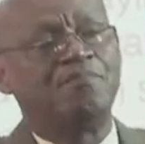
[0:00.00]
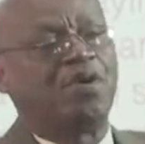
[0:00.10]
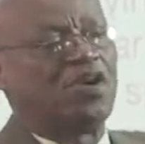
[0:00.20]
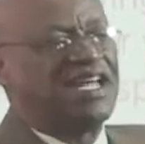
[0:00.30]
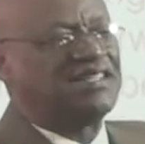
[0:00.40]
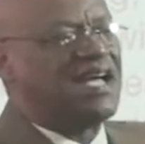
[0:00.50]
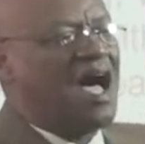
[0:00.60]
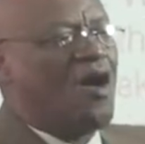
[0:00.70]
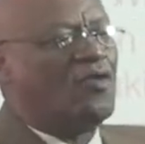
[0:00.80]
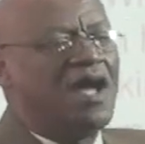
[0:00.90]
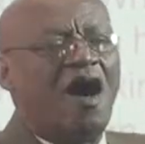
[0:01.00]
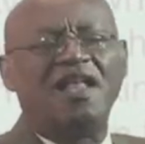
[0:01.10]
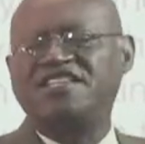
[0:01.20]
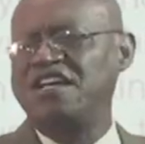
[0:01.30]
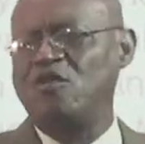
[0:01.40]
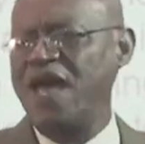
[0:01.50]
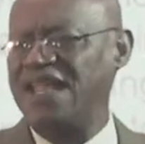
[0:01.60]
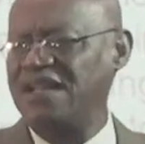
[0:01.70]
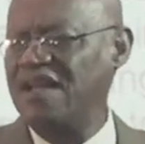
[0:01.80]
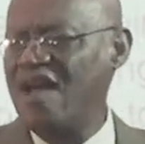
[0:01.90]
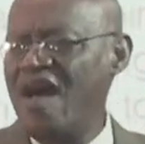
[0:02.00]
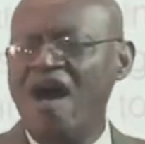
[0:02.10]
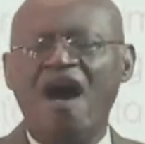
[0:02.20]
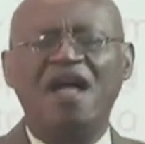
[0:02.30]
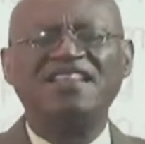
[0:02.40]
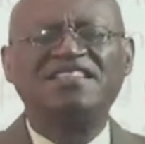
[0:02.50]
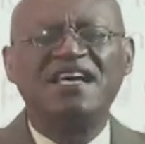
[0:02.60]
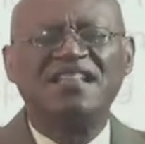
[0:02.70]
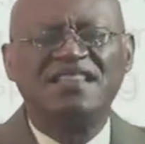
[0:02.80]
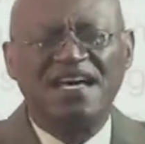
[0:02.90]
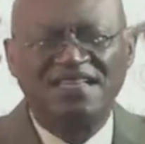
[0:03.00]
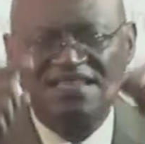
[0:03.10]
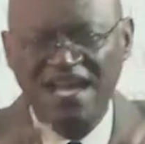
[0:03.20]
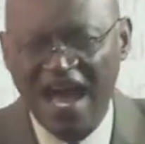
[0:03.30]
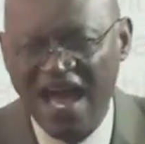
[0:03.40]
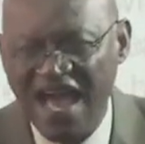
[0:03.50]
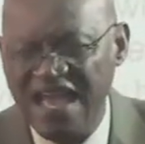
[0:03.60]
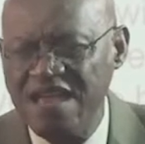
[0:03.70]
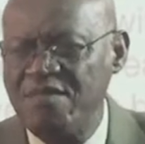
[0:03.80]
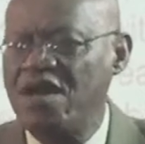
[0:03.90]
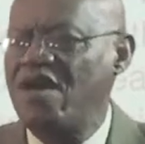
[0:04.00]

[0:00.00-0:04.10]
put it down until when? Until the time